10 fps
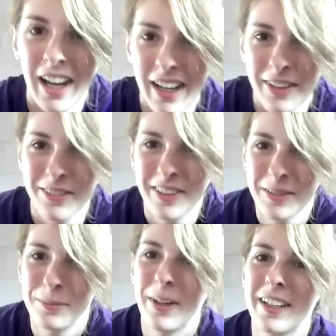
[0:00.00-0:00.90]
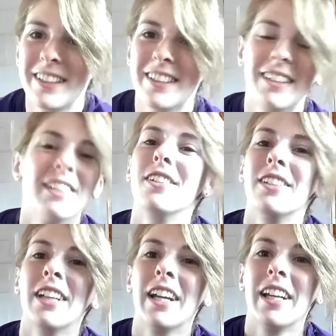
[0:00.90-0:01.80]
Hi, welcome back to another
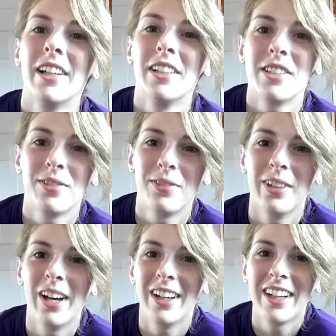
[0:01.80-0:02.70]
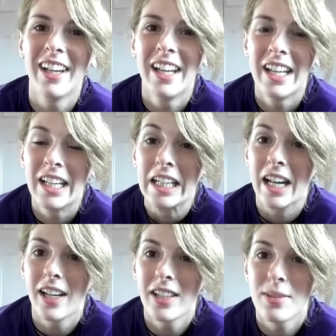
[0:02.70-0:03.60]
Tiny House vlog.
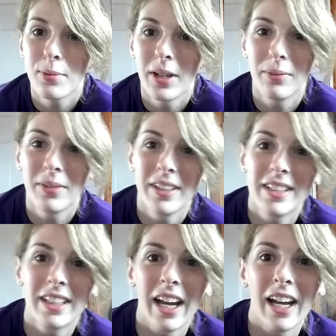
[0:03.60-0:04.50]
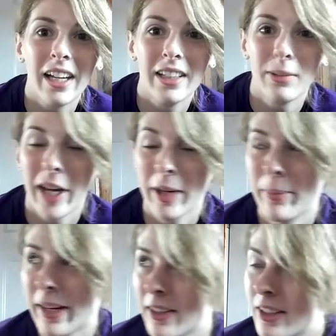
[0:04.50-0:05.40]
As promised, in my
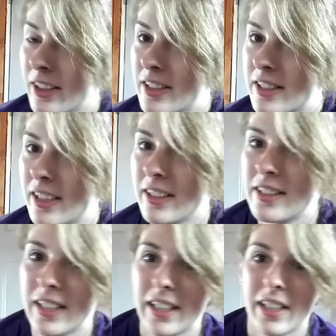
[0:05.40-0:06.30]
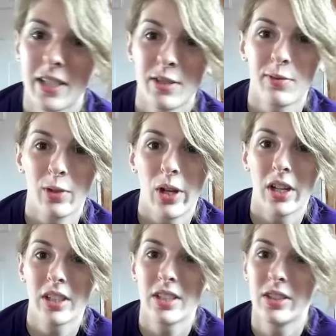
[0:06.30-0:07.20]
banner it says Tiny House
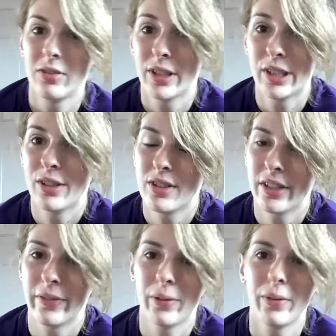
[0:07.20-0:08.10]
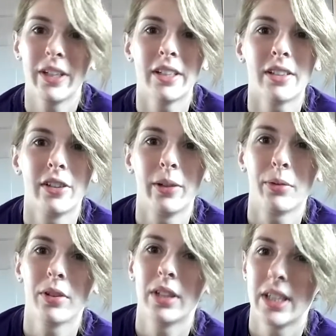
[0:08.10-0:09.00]
Vlogs, new videos every week, so I'm
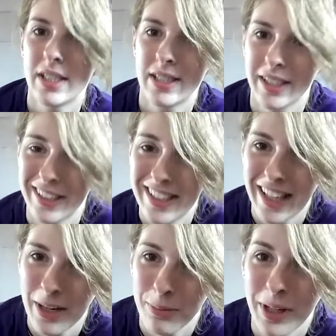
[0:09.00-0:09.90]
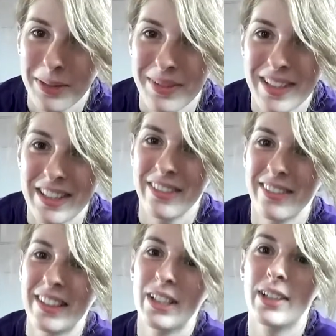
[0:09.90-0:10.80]
going to stick to that promise
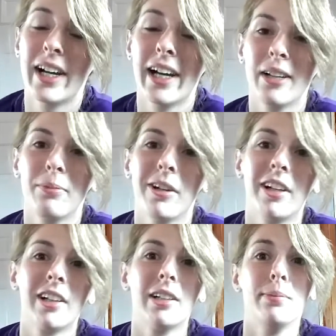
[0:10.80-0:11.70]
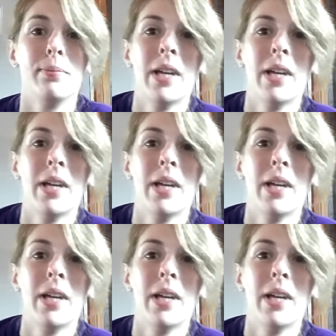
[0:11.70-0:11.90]
even though I'm not going to